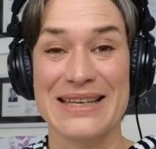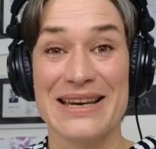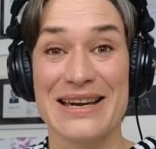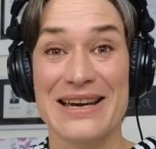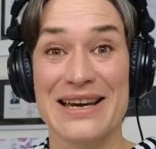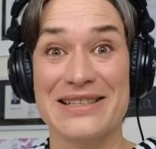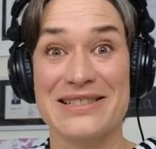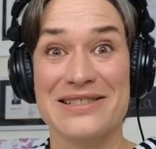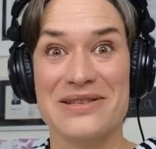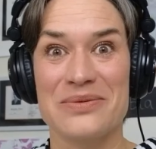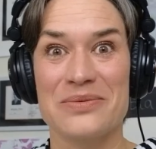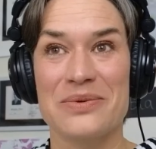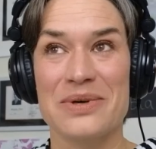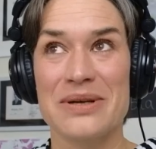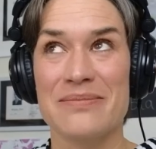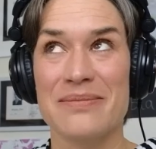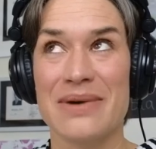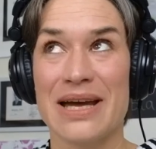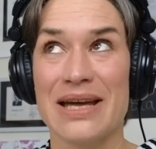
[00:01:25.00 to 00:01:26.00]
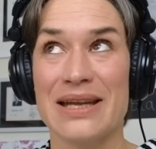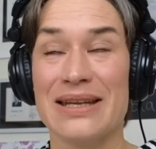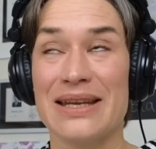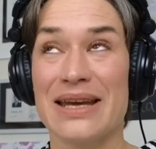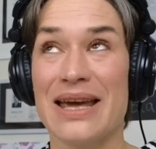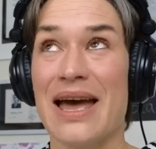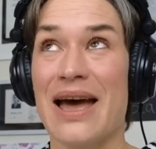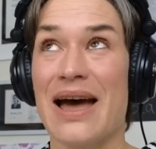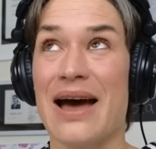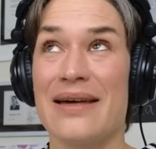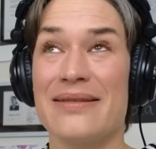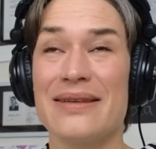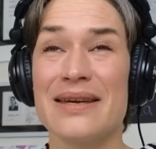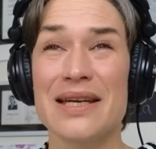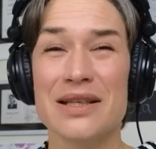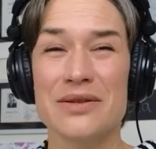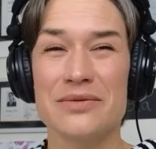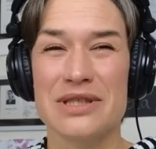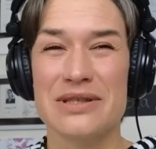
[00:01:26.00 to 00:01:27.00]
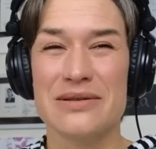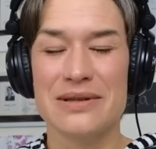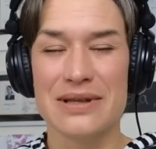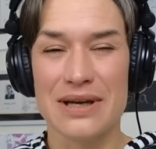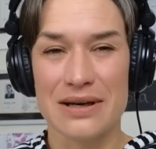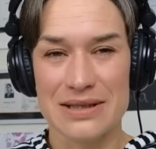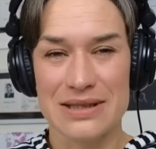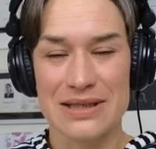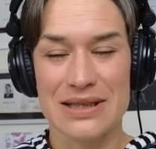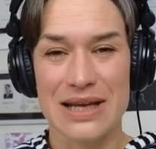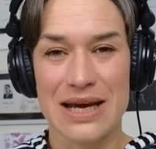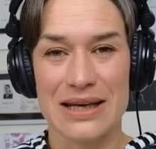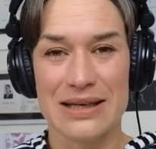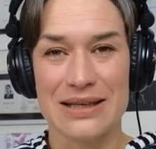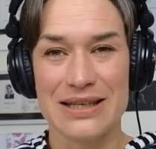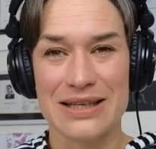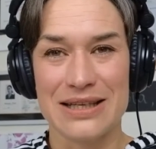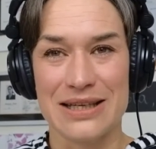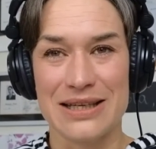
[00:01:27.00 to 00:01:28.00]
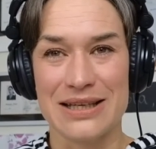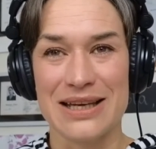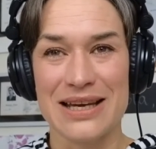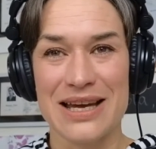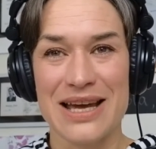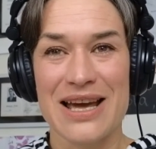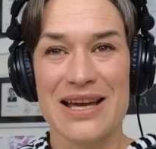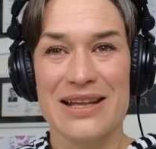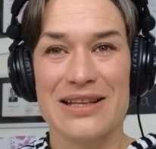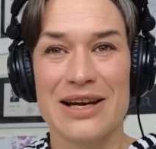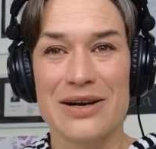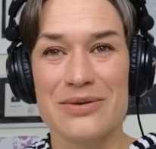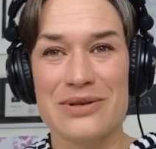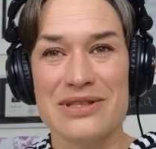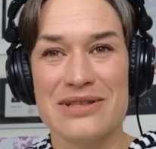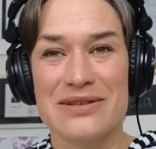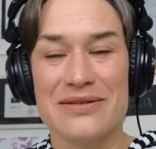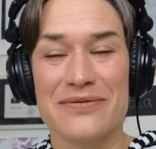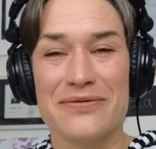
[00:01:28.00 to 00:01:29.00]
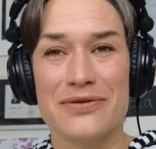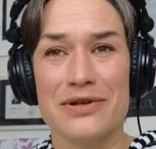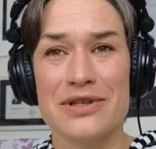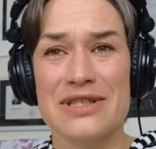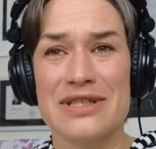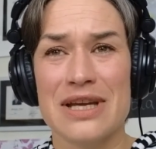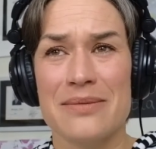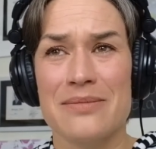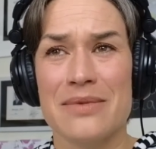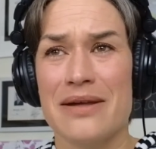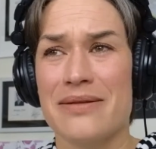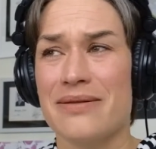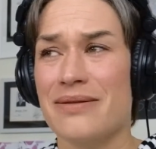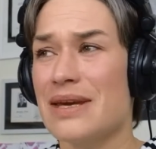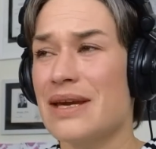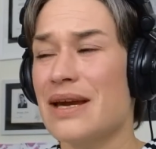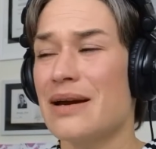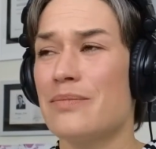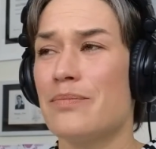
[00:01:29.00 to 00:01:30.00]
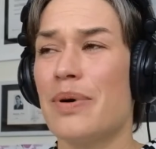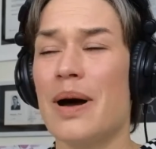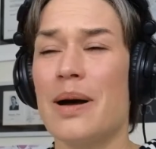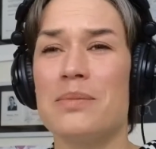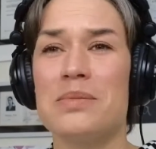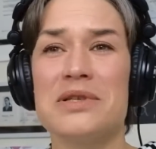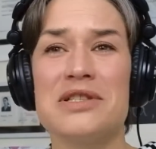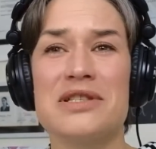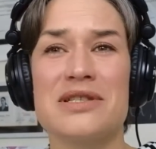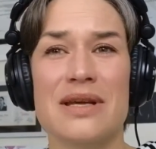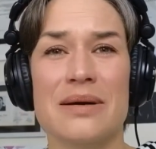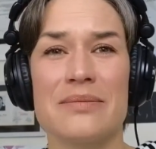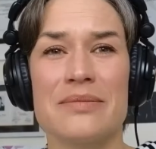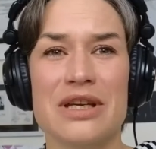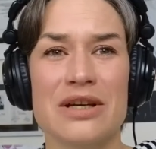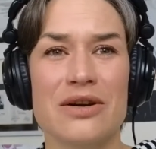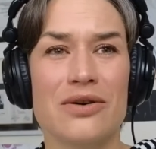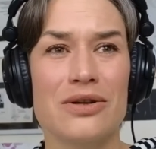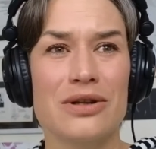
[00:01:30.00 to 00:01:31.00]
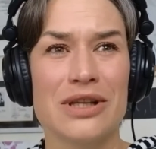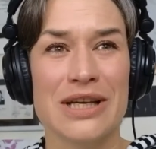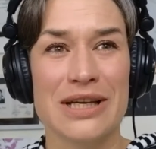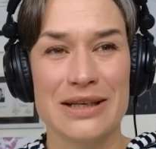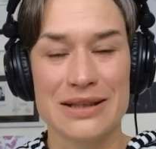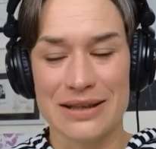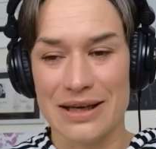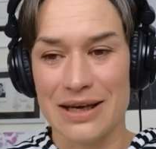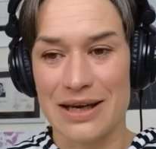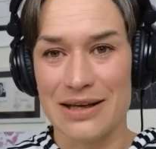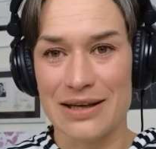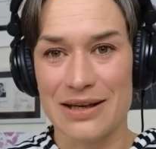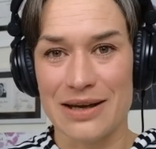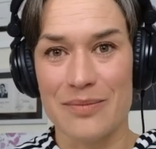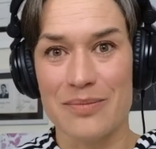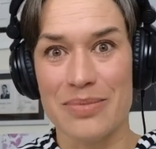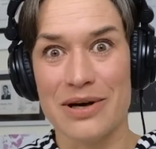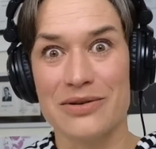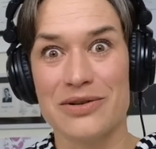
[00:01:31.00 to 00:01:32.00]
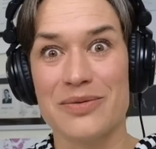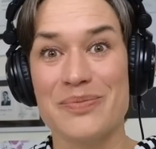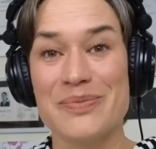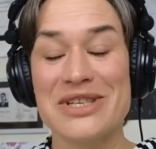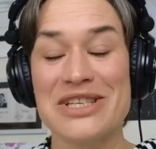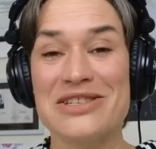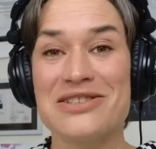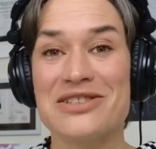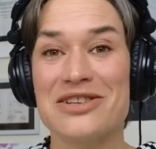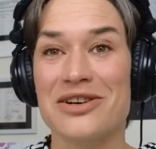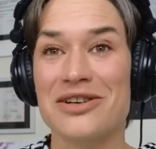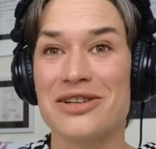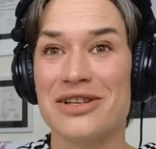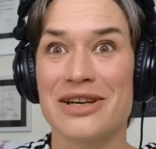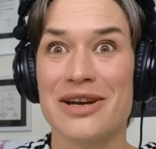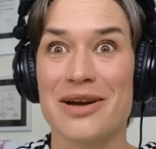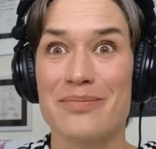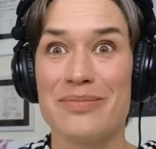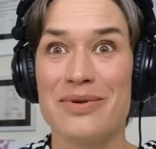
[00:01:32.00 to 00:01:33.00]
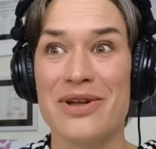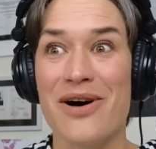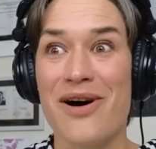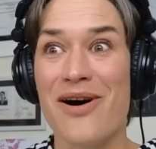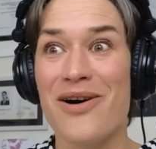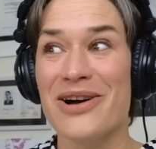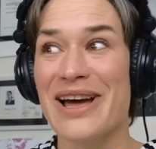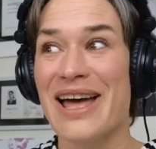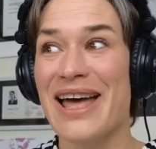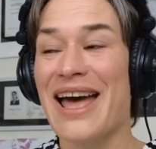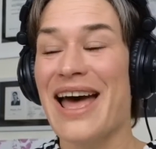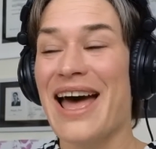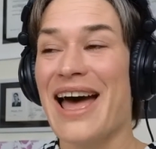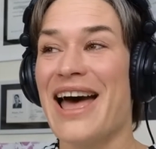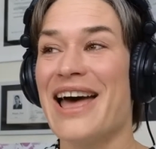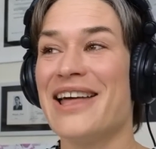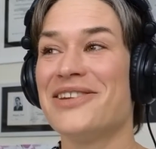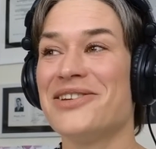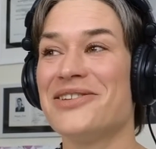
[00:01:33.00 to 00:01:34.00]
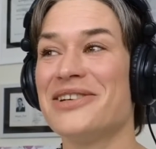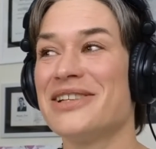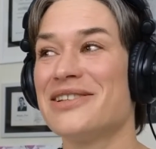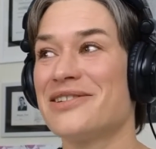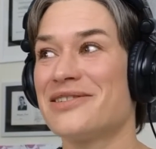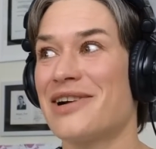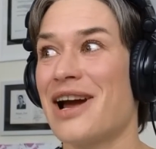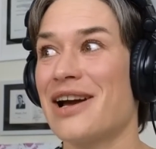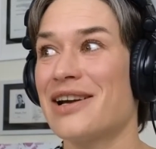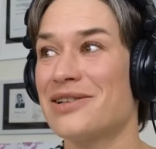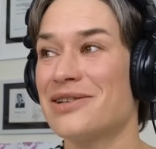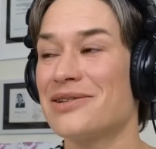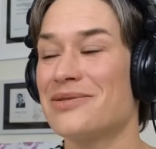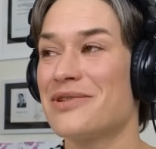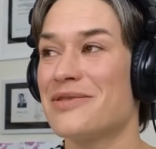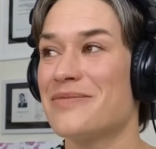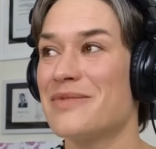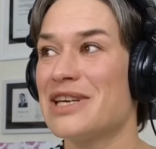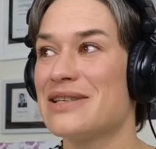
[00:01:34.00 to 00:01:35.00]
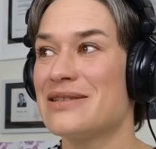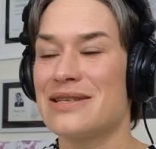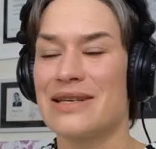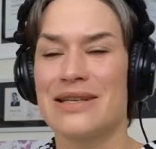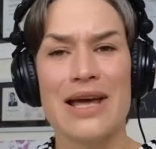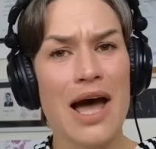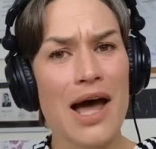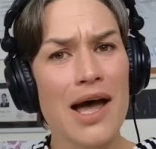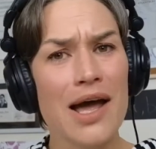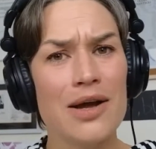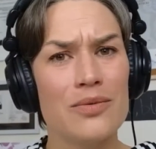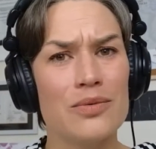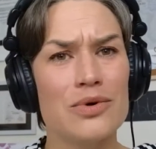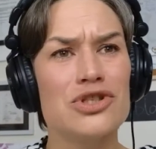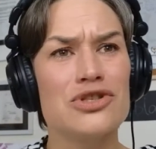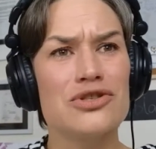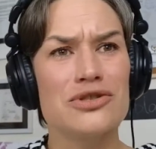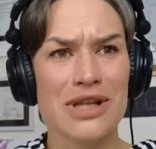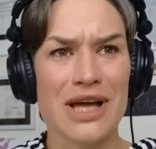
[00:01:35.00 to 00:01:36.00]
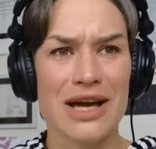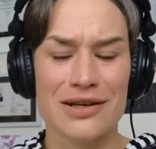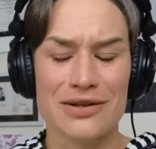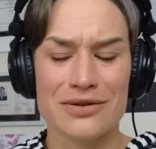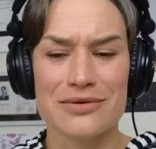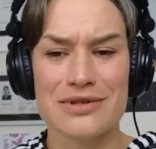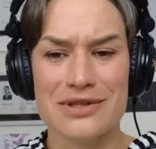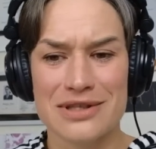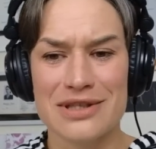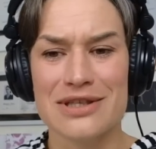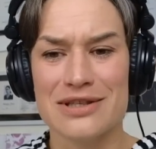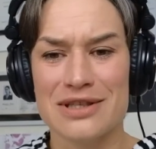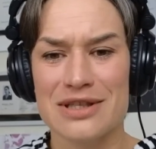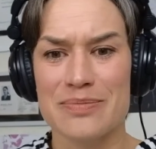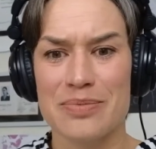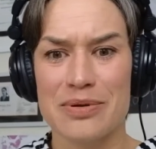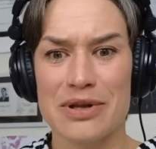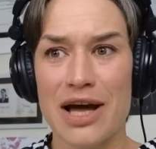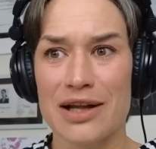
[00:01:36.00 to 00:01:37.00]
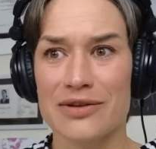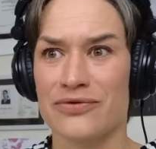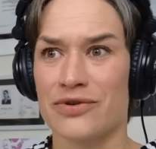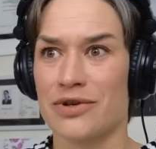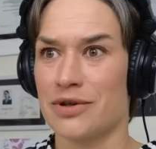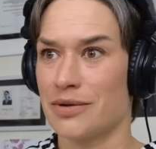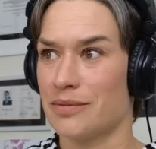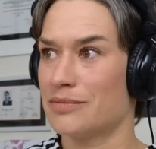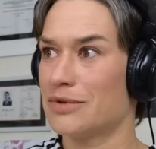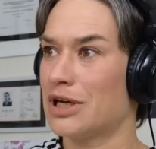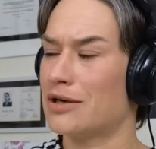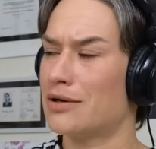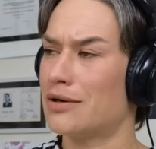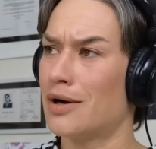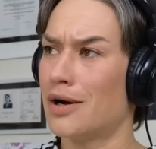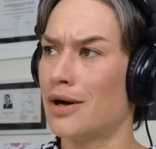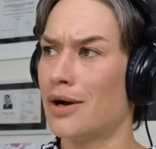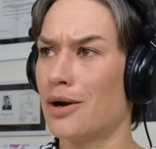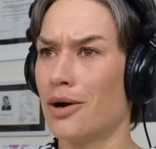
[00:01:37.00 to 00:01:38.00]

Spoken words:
Yeah, so we met, I think it was 2019. That was the first time I think I published something on LinkedIn about me starting a blog, and you interacted with me and said, "Hey, would you like to see this platform?" I'm like,